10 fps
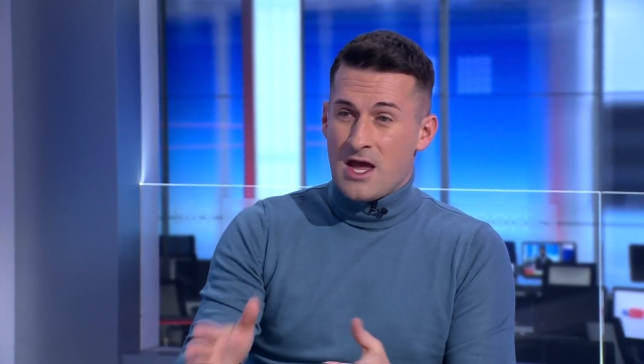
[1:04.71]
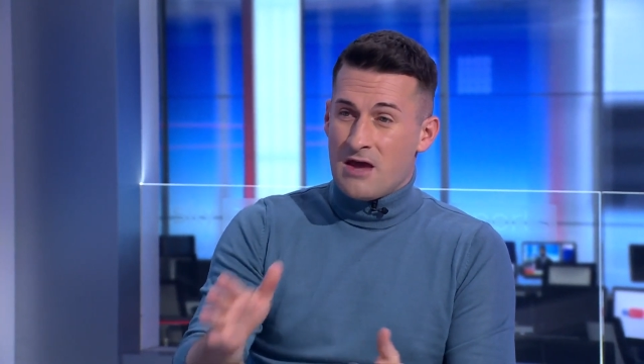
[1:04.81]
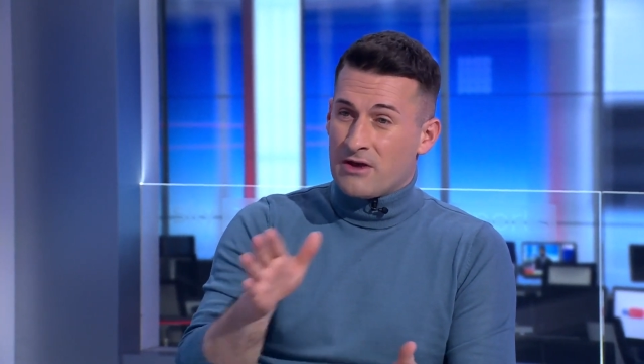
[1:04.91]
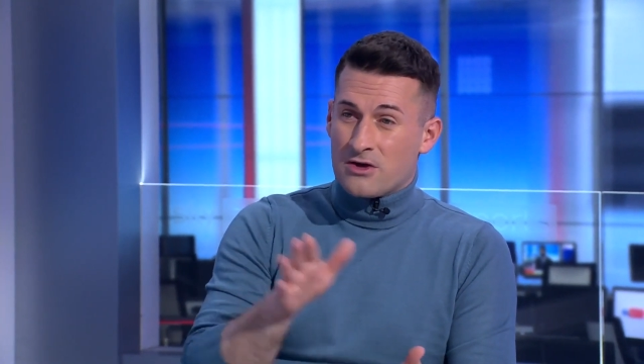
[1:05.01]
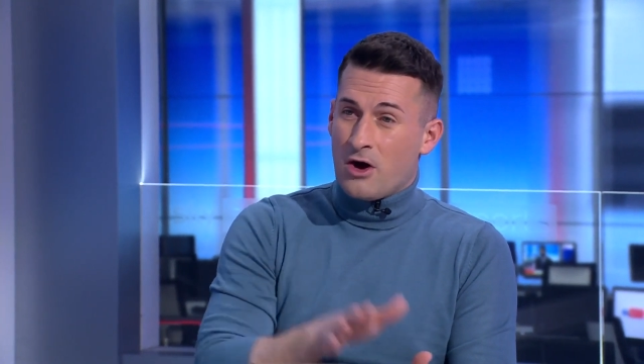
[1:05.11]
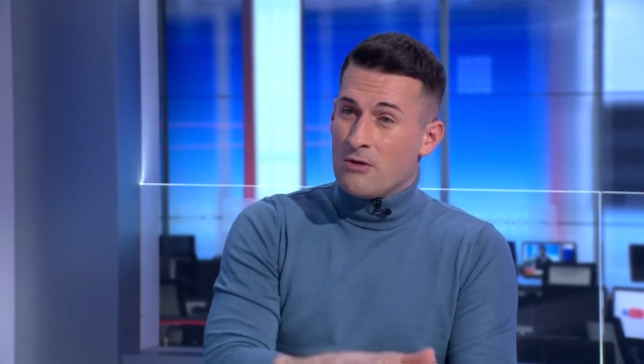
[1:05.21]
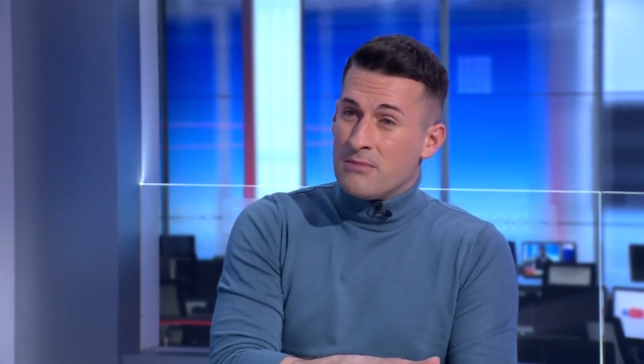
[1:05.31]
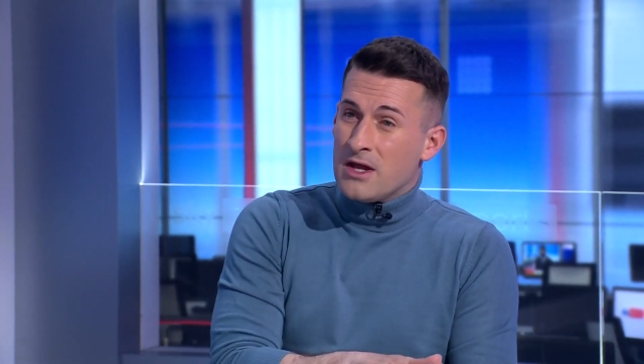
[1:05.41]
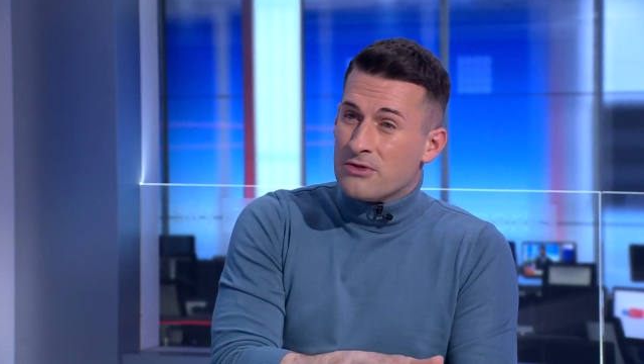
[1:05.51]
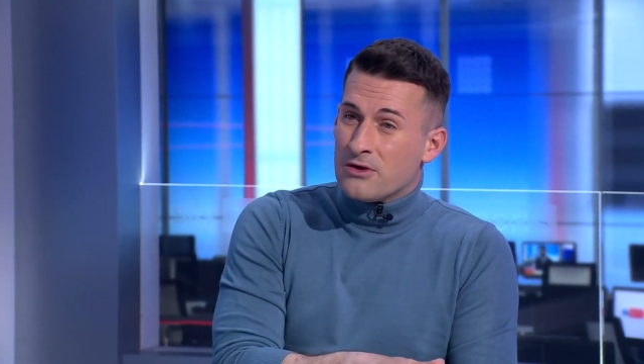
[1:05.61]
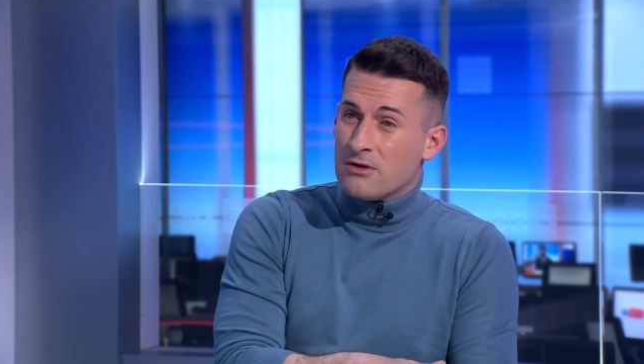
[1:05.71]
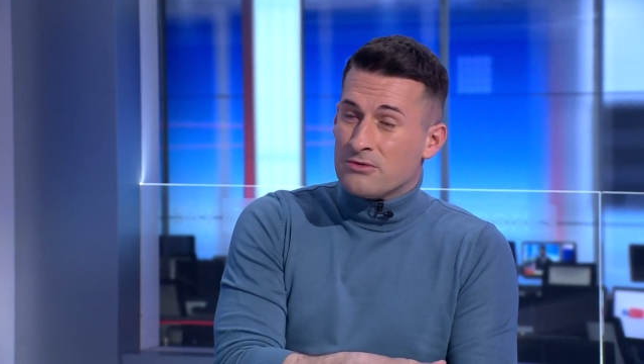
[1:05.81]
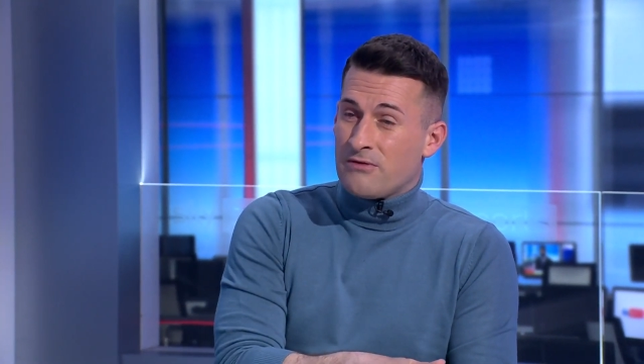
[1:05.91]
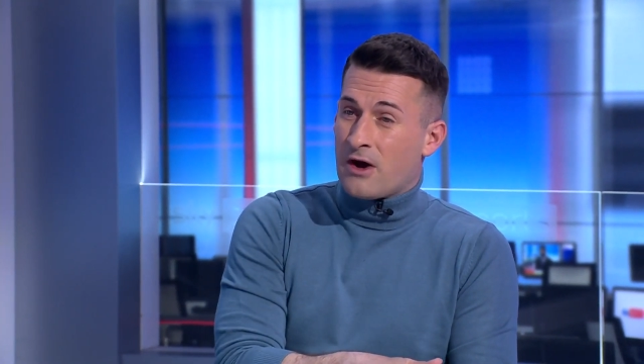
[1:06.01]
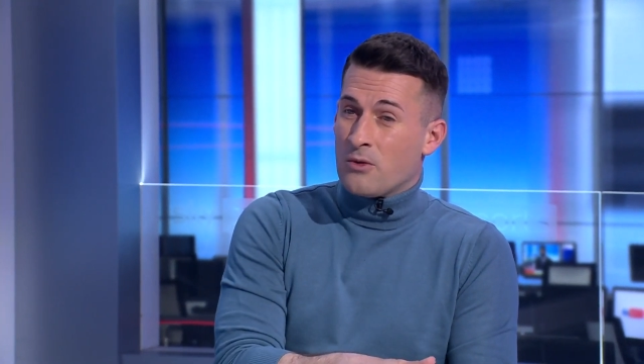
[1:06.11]
If they can't meet the
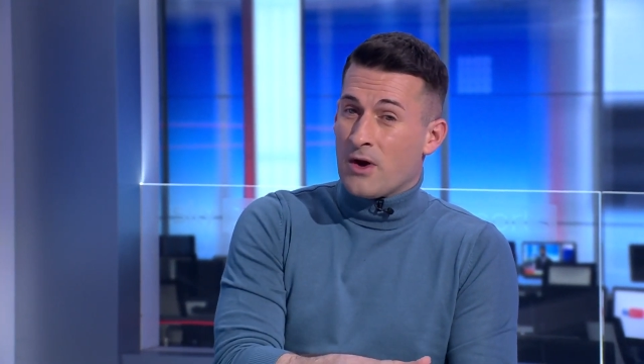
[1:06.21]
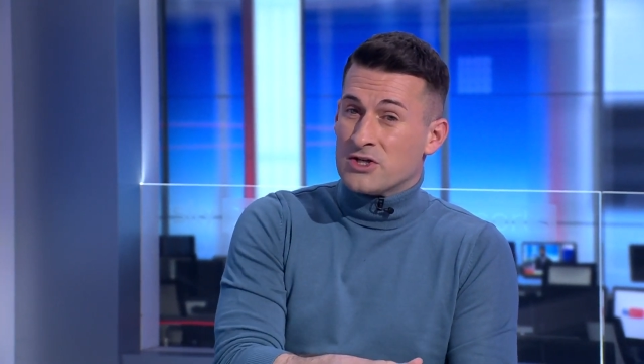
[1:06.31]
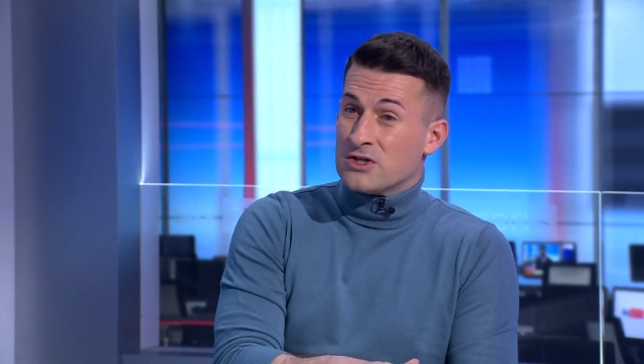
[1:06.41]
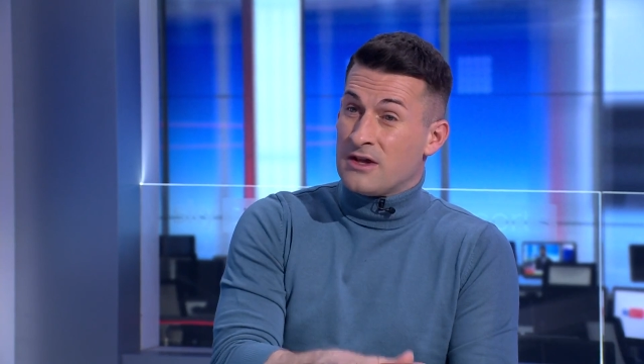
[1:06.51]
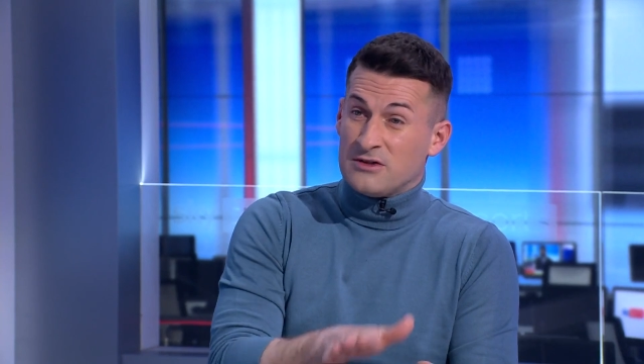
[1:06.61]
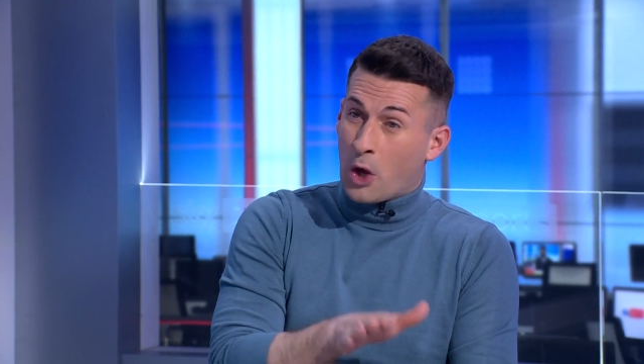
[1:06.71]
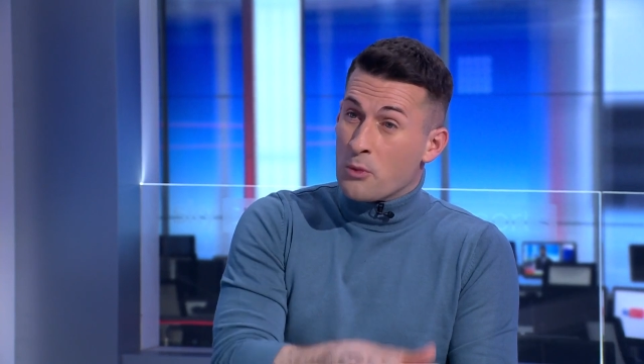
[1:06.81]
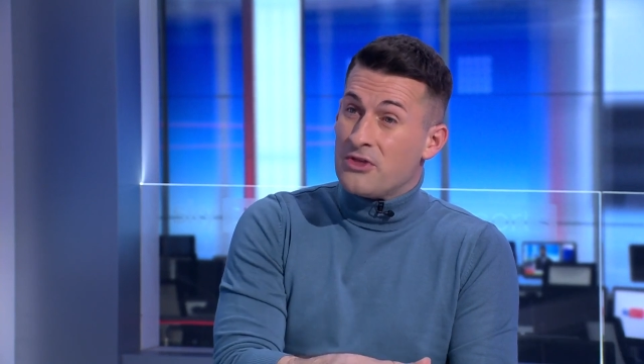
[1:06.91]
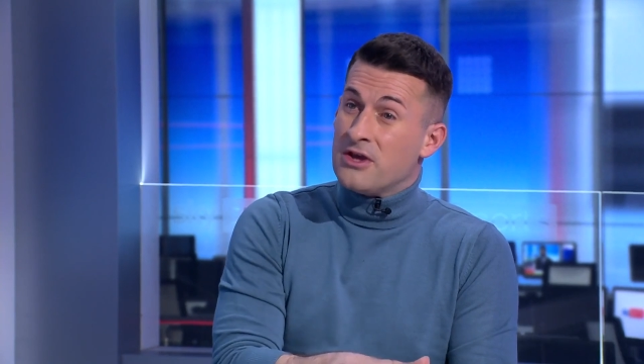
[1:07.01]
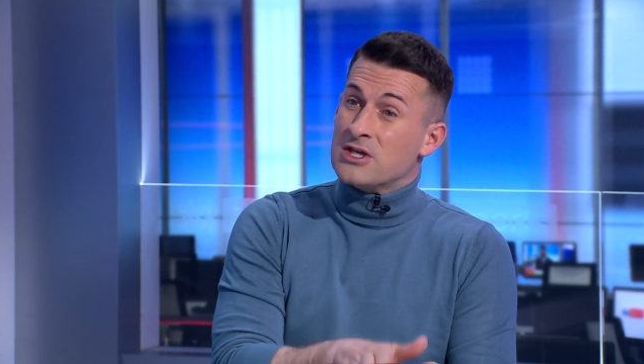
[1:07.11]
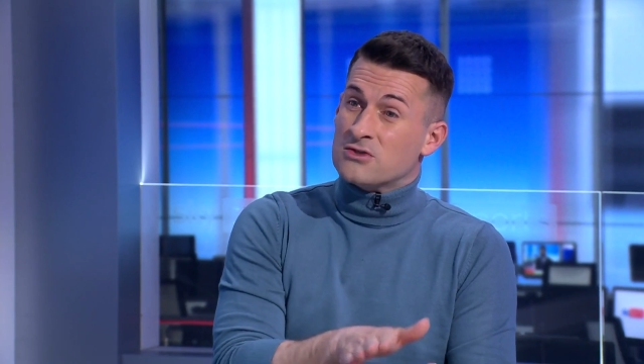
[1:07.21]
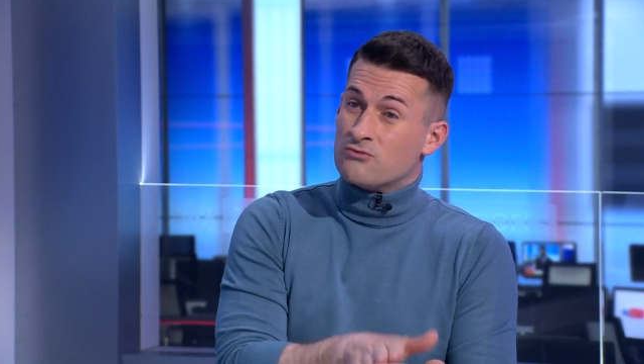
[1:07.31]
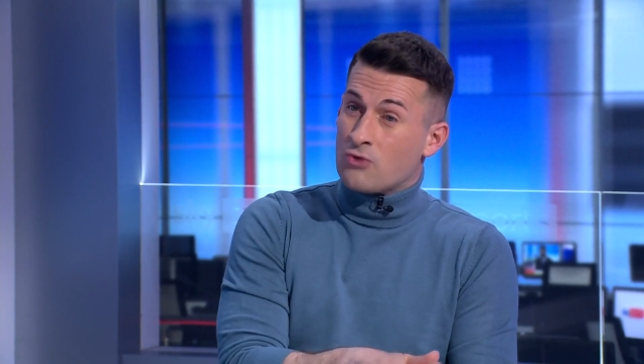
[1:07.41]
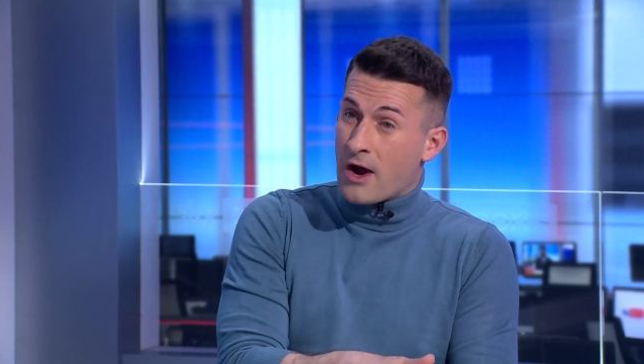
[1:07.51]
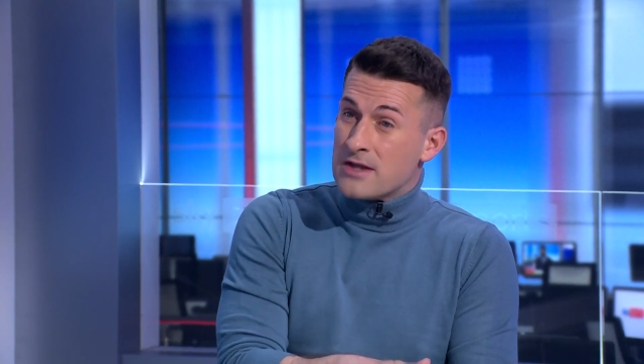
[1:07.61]
valuation and they don't think it's
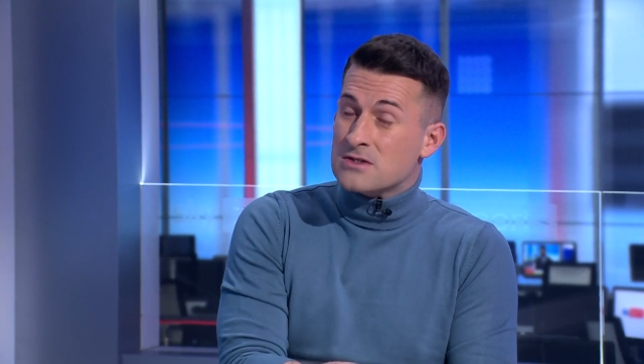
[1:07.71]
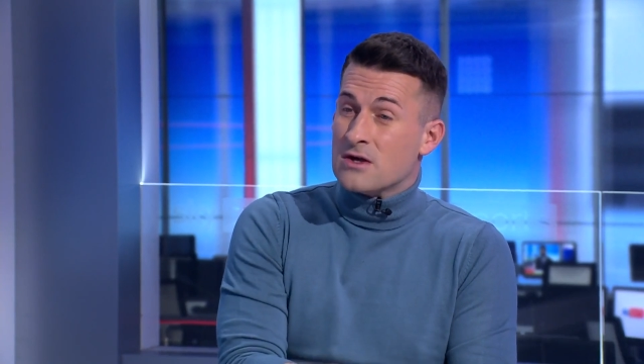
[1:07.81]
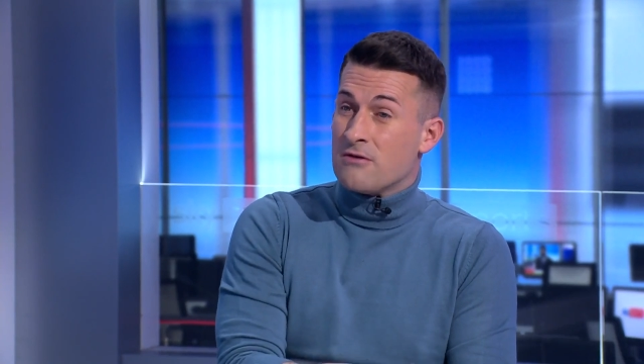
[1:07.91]
right